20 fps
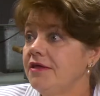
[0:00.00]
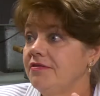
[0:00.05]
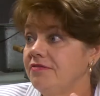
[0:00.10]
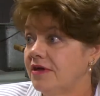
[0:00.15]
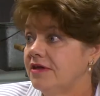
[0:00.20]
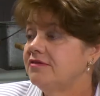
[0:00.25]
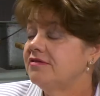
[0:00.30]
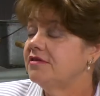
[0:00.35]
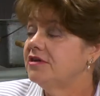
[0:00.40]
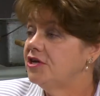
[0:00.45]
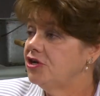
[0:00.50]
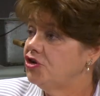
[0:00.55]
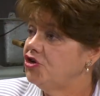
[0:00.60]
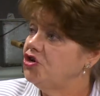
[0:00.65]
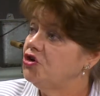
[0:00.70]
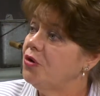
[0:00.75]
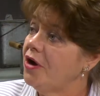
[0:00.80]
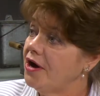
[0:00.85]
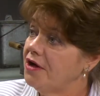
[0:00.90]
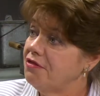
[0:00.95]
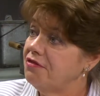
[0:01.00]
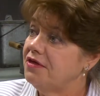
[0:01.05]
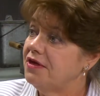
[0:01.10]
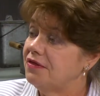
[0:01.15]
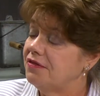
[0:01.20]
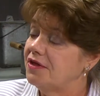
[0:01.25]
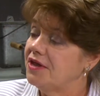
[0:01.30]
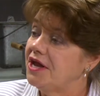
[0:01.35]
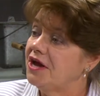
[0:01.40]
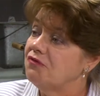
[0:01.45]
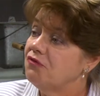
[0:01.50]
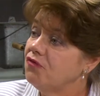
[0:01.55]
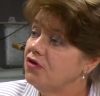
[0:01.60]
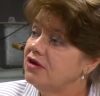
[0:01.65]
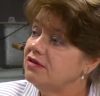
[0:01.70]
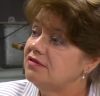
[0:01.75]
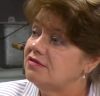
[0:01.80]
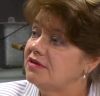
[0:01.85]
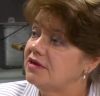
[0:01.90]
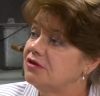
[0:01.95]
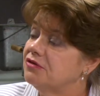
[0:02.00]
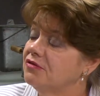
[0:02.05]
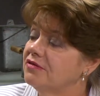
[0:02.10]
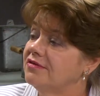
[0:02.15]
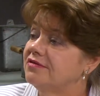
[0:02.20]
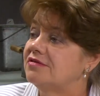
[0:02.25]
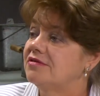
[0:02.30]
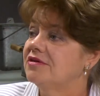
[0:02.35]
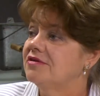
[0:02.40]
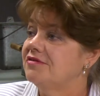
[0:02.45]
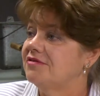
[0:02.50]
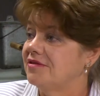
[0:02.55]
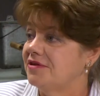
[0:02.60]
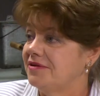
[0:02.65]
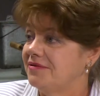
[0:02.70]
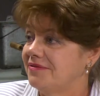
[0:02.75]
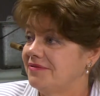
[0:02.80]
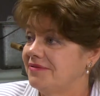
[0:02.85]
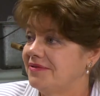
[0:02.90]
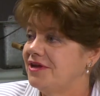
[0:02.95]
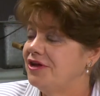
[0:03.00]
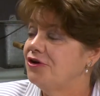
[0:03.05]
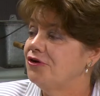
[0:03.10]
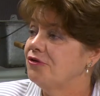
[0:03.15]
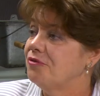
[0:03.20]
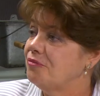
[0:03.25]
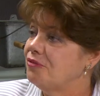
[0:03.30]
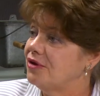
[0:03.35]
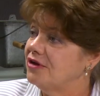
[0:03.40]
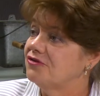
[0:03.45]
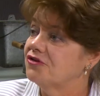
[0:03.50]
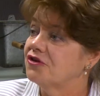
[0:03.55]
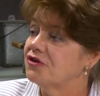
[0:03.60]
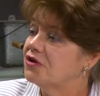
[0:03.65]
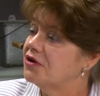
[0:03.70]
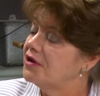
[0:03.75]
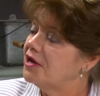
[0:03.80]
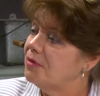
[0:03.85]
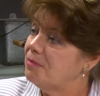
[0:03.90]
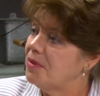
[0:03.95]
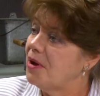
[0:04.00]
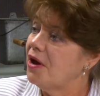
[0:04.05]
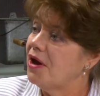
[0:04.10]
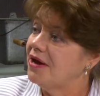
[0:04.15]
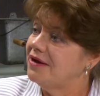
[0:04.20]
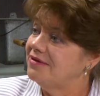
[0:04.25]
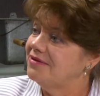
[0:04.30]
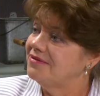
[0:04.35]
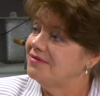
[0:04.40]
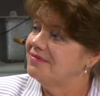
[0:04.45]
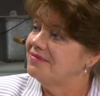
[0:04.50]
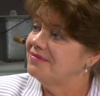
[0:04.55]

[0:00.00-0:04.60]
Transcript: That's an issue I think that every single citizen here in Prescott could get behind.